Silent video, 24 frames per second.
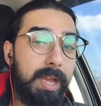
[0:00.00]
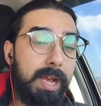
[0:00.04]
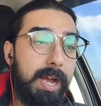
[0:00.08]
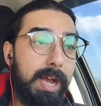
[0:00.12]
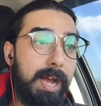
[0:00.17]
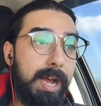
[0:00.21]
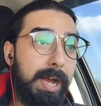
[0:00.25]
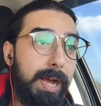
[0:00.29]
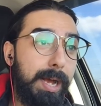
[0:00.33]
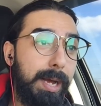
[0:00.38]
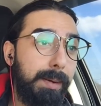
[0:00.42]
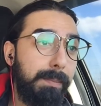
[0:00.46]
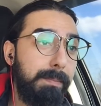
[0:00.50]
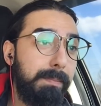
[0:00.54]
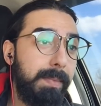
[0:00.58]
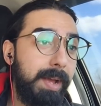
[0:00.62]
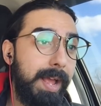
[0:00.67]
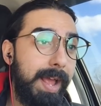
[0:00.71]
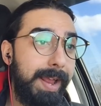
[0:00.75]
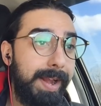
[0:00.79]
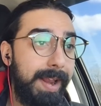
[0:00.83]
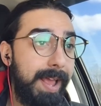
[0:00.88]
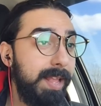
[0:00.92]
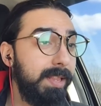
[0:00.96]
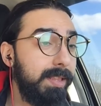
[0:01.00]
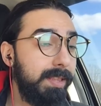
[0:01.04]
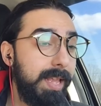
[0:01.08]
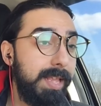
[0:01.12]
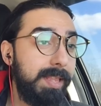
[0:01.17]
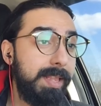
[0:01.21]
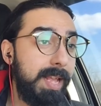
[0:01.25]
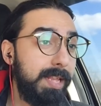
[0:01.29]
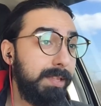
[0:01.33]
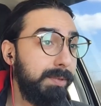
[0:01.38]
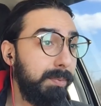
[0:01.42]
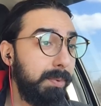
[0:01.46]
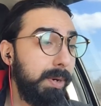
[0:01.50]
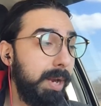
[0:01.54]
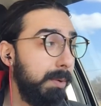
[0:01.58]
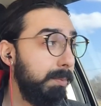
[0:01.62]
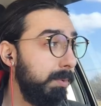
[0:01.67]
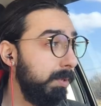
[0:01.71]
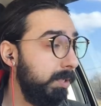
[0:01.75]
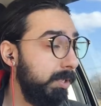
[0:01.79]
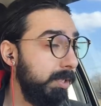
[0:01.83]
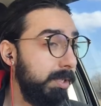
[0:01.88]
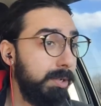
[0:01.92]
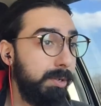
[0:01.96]
And that's what I
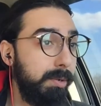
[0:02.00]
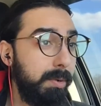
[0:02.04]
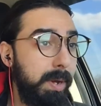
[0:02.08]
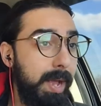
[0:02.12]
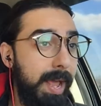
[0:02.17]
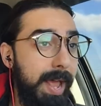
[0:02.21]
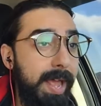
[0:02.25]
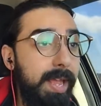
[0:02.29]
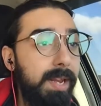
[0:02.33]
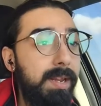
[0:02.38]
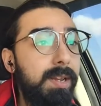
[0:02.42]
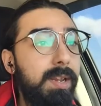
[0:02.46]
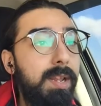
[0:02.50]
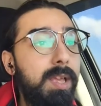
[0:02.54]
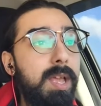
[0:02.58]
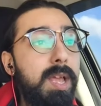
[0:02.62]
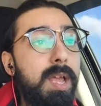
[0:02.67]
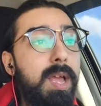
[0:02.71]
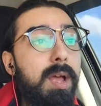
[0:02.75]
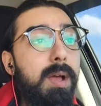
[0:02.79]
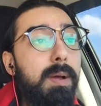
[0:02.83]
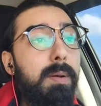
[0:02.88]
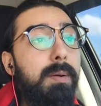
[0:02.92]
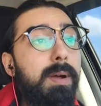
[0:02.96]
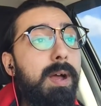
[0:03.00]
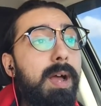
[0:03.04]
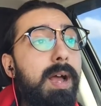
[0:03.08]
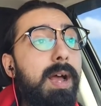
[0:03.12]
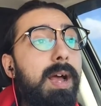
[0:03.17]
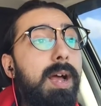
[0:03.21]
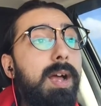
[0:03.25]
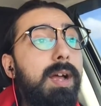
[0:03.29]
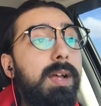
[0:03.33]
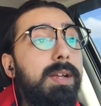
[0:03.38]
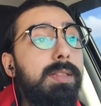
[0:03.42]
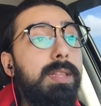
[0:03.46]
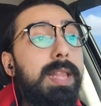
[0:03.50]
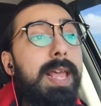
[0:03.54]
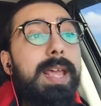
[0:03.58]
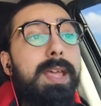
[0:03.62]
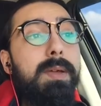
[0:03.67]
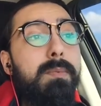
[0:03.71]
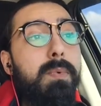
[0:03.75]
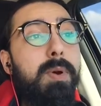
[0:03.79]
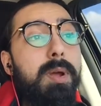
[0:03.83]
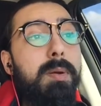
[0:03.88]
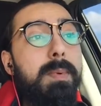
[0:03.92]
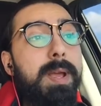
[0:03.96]
would do. And,
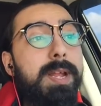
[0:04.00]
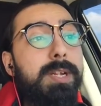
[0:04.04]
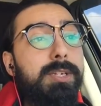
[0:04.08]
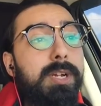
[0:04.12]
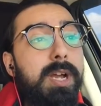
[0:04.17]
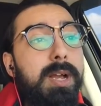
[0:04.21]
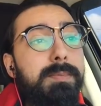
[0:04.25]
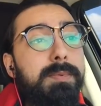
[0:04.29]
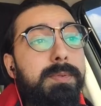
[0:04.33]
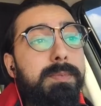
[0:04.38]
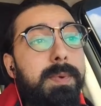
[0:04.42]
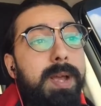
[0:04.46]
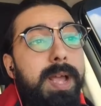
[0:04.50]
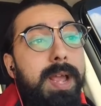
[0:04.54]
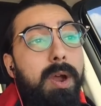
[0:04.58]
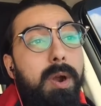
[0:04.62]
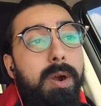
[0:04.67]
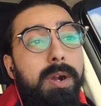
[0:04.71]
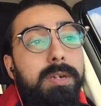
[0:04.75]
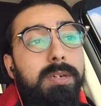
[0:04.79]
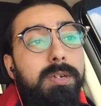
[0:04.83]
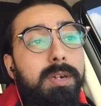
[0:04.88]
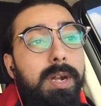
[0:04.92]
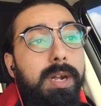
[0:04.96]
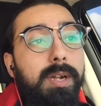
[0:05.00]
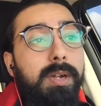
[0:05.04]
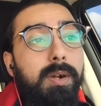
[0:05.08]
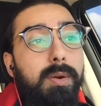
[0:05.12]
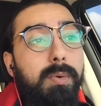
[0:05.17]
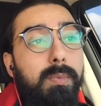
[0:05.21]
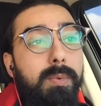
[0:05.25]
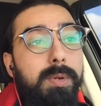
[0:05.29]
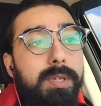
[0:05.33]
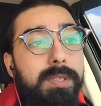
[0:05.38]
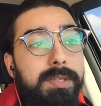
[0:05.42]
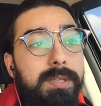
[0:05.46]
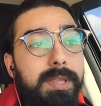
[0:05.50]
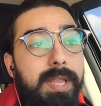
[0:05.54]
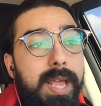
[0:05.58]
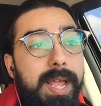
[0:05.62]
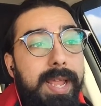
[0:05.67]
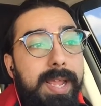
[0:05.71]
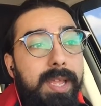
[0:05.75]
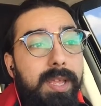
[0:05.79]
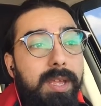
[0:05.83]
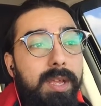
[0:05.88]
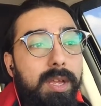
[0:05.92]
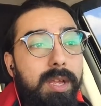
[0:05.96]
like, at one of my jobs, my art director was,
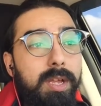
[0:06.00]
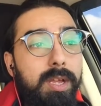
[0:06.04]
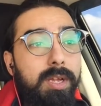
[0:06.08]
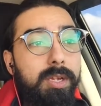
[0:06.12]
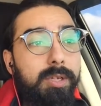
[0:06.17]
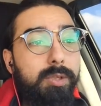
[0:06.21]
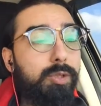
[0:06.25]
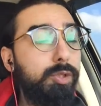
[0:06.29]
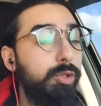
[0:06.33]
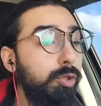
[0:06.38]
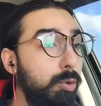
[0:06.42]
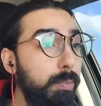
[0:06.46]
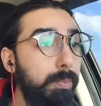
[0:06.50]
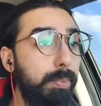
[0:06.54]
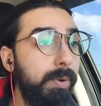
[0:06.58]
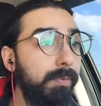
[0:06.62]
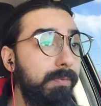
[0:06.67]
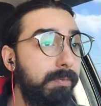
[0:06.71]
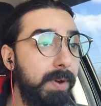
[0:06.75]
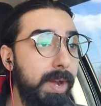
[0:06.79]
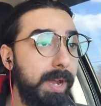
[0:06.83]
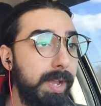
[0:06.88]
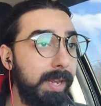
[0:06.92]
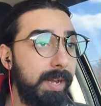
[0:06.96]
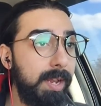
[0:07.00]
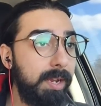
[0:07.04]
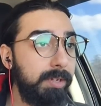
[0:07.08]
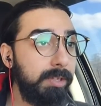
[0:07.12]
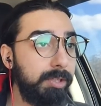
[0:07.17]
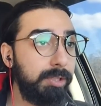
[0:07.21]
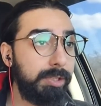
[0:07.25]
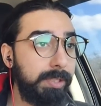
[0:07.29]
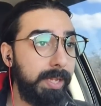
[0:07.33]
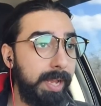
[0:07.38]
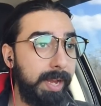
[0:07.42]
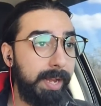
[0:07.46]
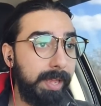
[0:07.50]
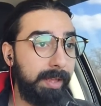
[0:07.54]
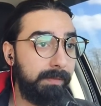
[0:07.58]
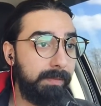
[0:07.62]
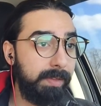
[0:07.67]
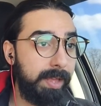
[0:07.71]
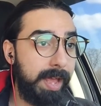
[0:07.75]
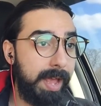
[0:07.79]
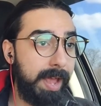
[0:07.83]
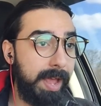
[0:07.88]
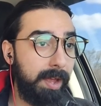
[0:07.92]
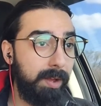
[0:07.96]
like, super fucking understanding
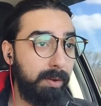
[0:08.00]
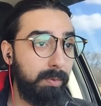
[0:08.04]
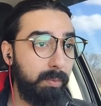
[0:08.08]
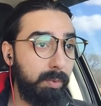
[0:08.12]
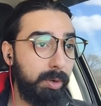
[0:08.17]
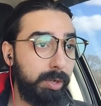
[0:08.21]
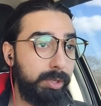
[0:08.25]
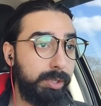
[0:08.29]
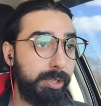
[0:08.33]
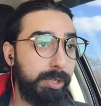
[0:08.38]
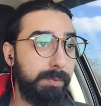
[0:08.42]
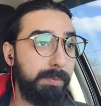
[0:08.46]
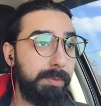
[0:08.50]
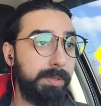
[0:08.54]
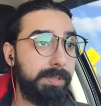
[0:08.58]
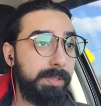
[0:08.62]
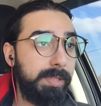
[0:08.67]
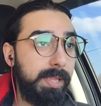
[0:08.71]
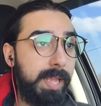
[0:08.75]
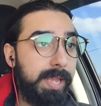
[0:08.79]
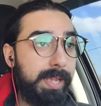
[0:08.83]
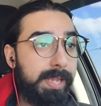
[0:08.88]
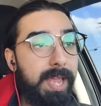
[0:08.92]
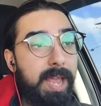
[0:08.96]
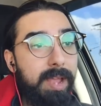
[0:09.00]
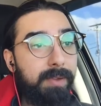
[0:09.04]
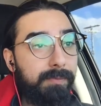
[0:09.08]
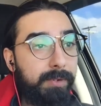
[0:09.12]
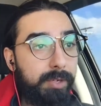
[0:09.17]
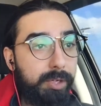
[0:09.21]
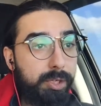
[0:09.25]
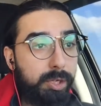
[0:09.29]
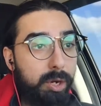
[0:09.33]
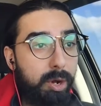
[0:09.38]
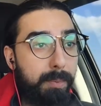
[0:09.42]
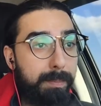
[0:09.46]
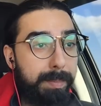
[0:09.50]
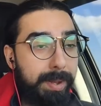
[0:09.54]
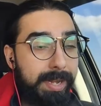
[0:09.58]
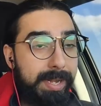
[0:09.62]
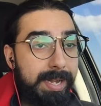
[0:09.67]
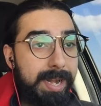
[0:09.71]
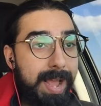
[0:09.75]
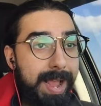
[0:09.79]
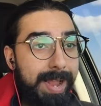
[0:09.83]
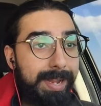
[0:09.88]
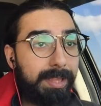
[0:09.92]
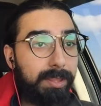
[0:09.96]
of that, where she was like, yeah, if you show up
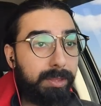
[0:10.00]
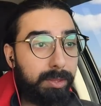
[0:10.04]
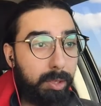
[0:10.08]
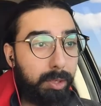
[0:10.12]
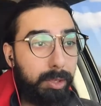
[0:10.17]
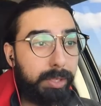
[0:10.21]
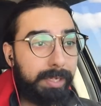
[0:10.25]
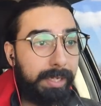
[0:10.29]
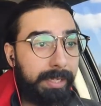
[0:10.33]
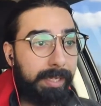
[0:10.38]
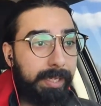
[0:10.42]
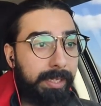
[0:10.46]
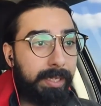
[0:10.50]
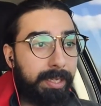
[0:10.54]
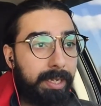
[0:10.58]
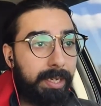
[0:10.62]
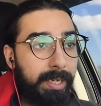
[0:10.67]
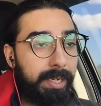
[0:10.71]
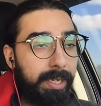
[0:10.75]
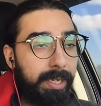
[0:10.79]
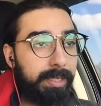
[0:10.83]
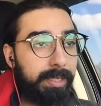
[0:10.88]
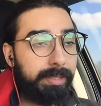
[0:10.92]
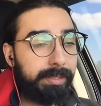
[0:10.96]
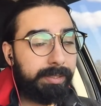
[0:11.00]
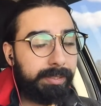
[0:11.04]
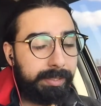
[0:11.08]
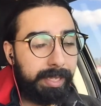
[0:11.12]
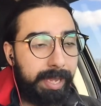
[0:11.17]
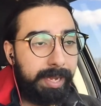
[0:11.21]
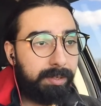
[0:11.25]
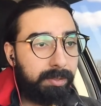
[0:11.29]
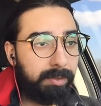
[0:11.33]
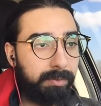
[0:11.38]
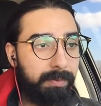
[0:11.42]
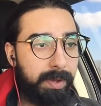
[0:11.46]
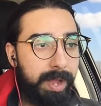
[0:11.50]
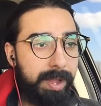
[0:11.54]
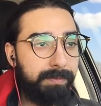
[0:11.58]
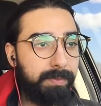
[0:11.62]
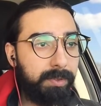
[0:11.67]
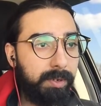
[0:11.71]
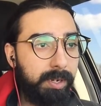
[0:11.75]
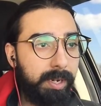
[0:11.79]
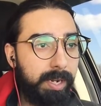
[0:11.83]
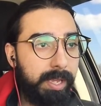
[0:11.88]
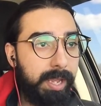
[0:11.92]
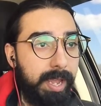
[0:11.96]
at 9:30, stay till
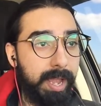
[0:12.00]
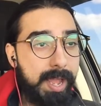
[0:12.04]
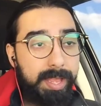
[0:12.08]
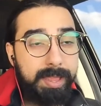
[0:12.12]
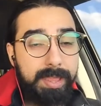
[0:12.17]
5:30.